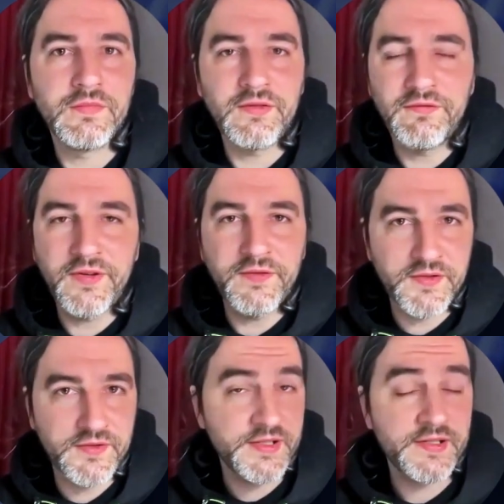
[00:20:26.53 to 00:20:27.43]
If
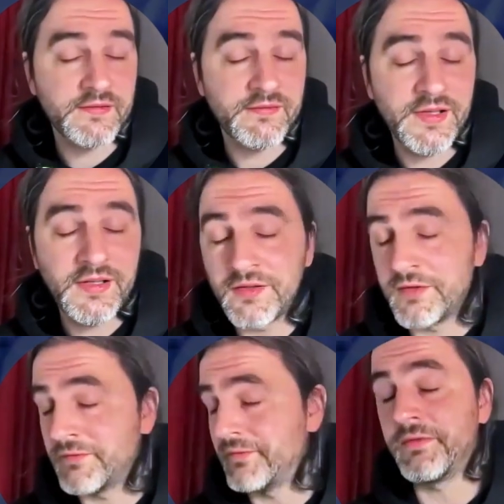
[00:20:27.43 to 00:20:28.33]
you disagree and
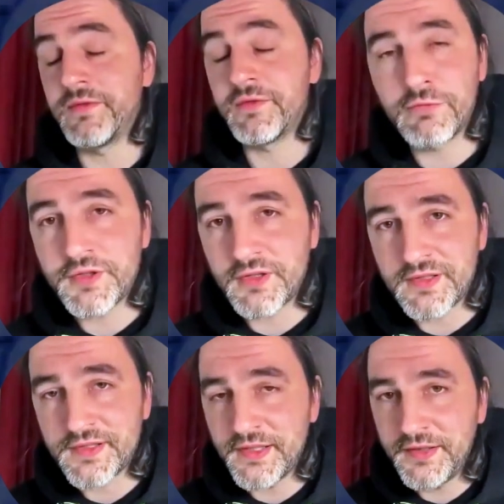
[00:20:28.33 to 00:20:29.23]
if you're watching
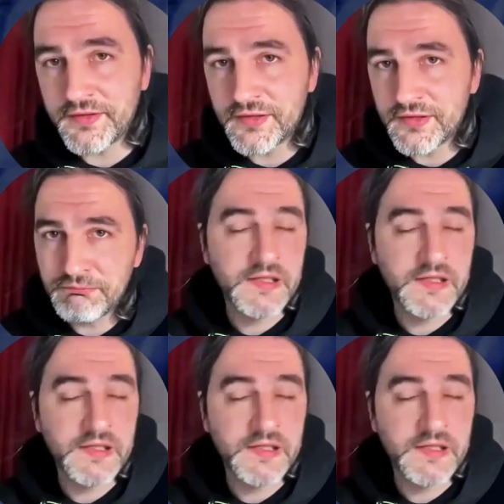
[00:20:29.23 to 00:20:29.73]
this later,